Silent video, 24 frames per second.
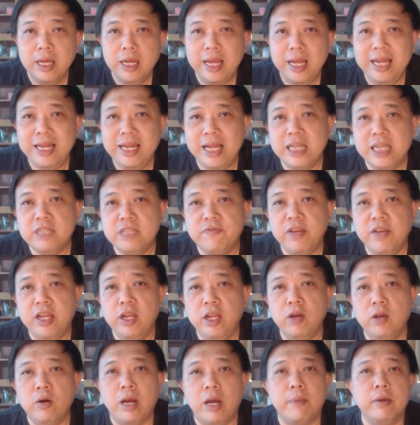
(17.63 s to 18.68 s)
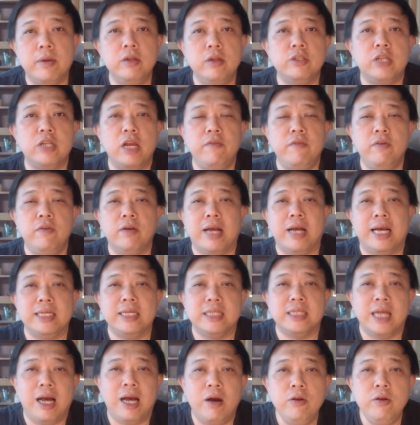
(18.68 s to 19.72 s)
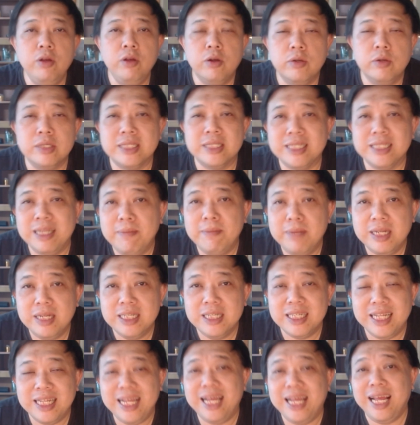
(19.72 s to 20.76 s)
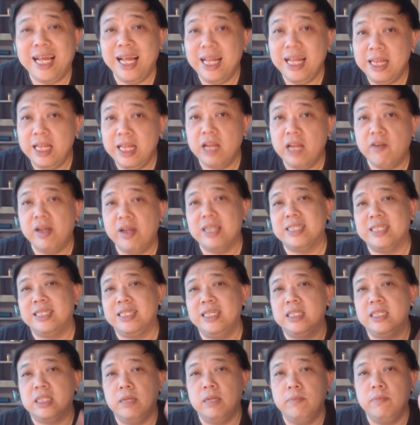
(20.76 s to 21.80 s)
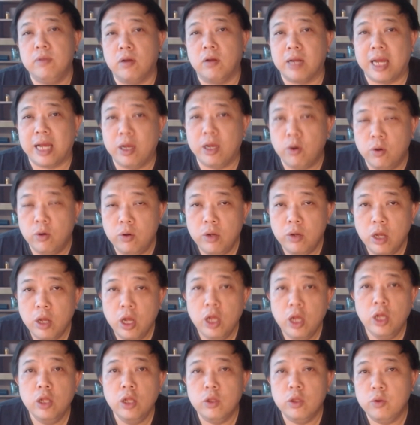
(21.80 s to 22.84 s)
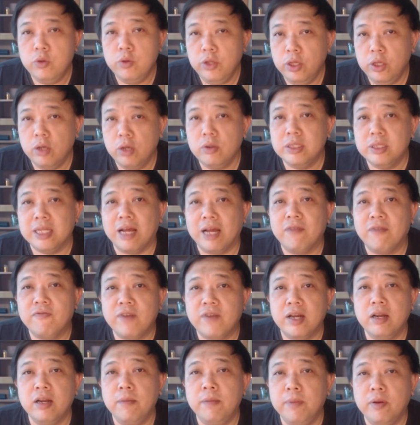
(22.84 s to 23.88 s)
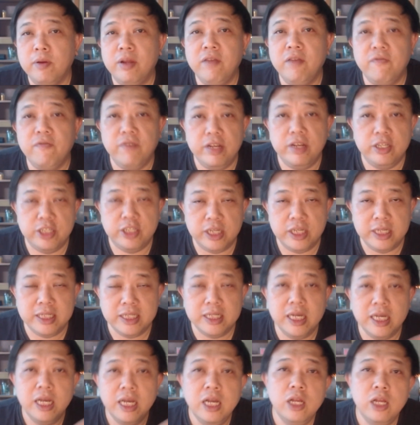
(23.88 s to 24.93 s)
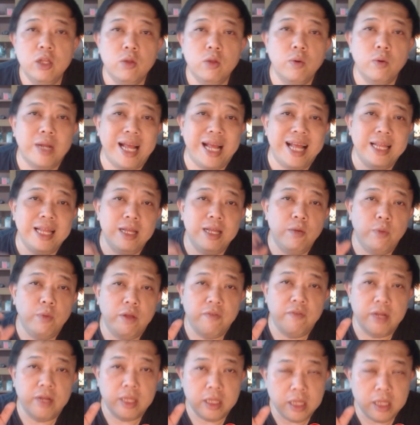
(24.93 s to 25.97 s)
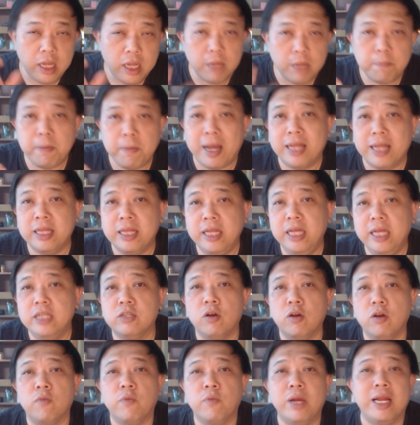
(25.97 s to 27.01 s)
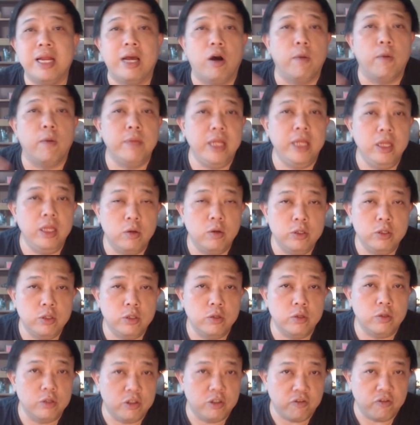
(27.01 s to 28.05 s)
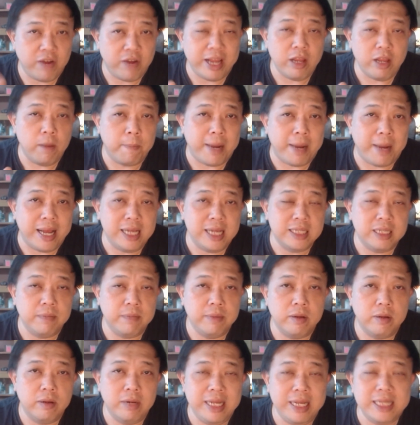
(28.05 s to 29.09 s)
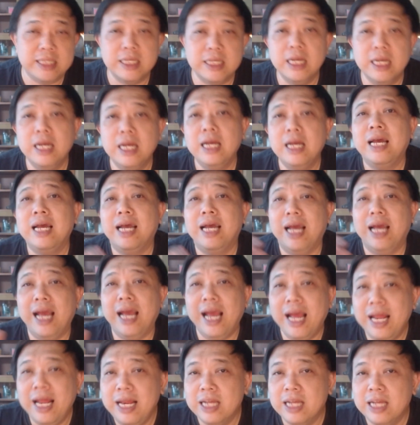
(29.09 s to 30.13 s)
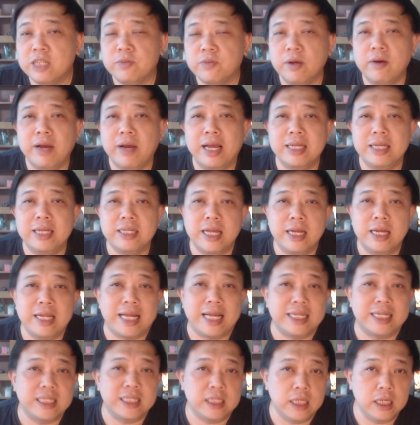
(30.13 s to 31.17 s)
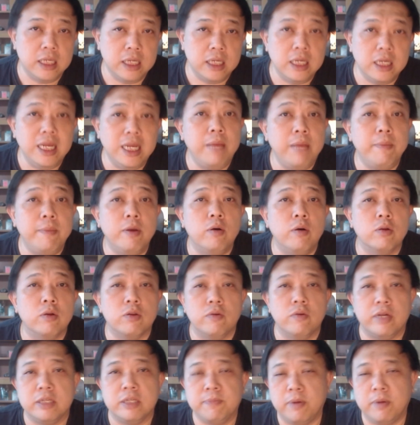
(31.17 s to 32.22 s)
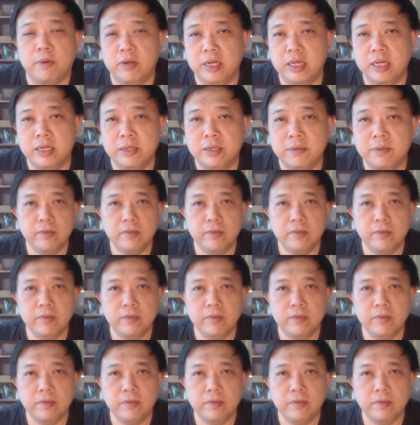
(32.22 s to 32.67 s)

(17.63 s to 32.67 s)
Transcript: In this video, I'm going to share with you guys how you could seamlessly integrate Systeme.io to use their funnel building features together with a third-party software like Optin Dojo to track your buyers' email list and as well as an external email autoresponder.